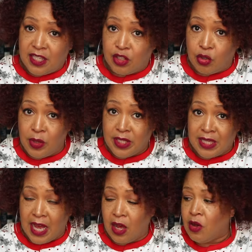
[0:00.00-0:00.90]
It's a
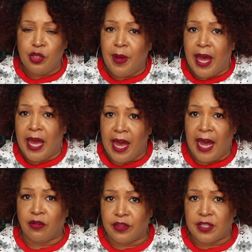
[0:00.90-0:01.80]
twist out. Blew my hair
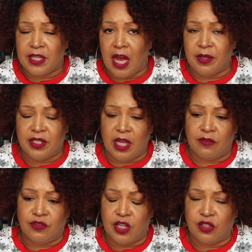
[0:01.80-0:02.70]
out this time instead
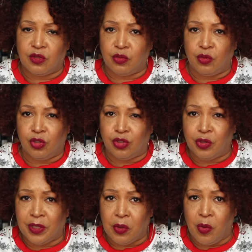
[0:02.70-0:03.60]
of just
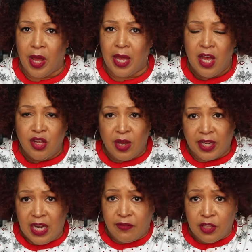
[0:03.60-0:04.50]
doing it wet, so I
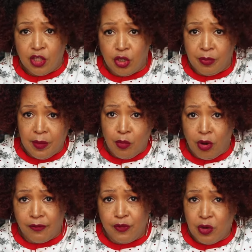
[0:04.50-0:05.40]
can have a little bit
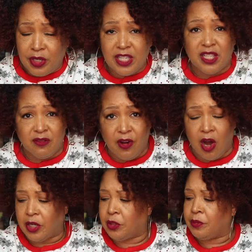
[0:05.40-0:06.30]
more fullness and
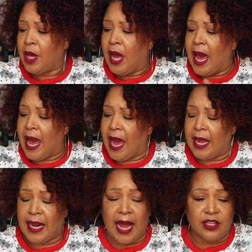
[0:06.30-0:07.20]
volume.
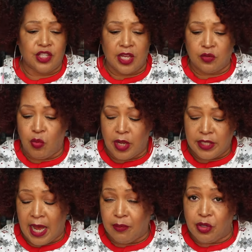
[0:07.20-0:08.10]
And I just,
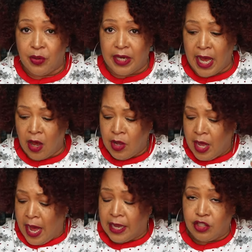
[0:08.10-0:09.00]
once I blew it out,
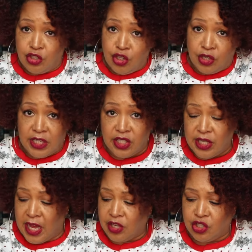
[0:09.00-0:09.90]
I just took each
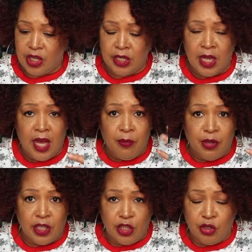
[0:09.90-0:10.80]
section,
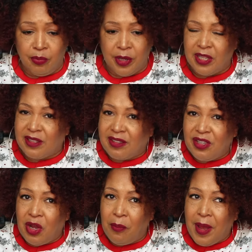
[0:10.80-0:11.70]
put a little bit,
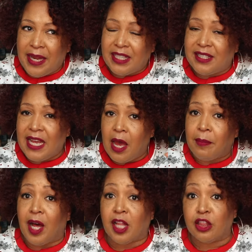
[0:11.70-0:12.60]
you know, made it
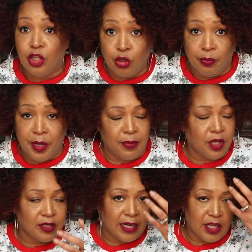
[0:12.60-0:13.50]
damp a little bit,
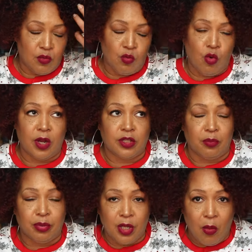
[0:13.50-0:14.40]
because I didn't want
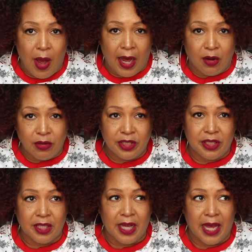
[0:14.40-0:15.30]
the blowout
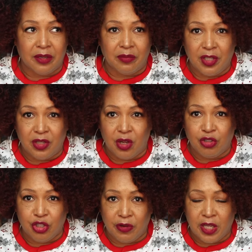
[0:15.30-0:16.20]
to kind of, you
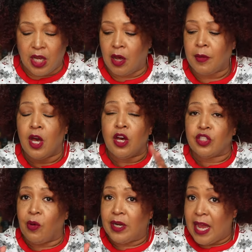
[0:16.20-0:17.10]
know, shrink up.
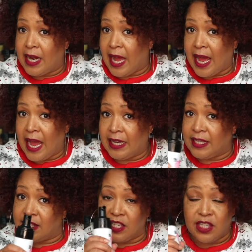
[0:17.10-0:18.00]
So, and, and I
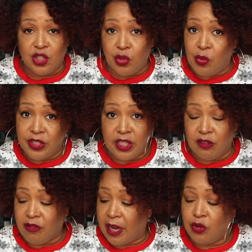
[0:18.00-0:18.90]
added this and twisted
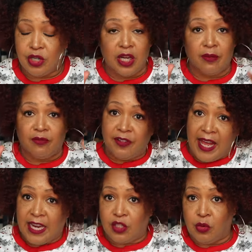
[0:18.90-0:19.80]
it right on up.
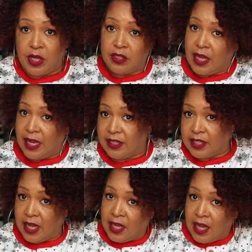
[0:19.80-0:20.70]
Flat twist, I
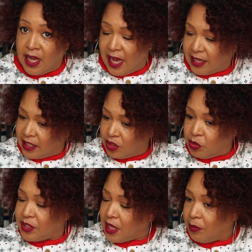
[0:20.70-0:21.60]
say. I say
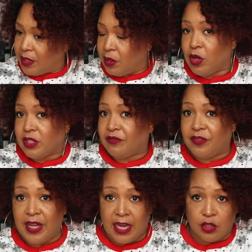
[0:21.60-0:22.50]
twist out, but it was a
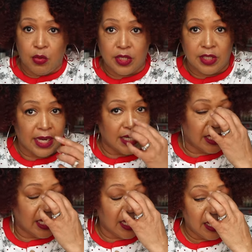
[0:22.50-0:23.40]
flat twist that I
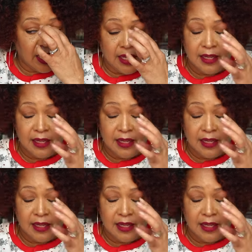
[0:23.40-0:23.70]
did.